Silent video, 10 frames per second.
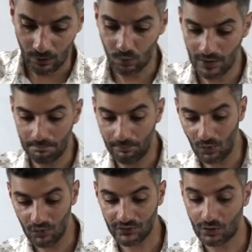with
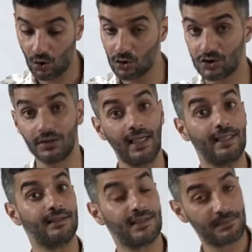both caution
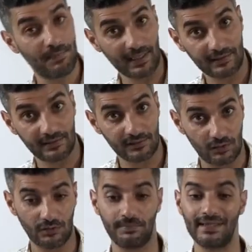and respect. So
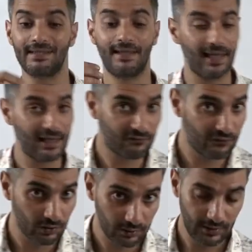you be
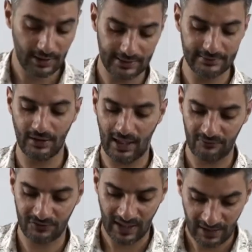careful and you
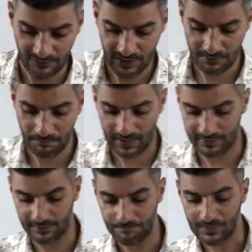have to have
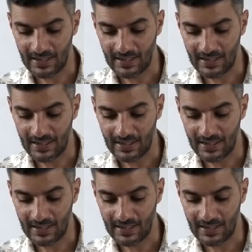respect.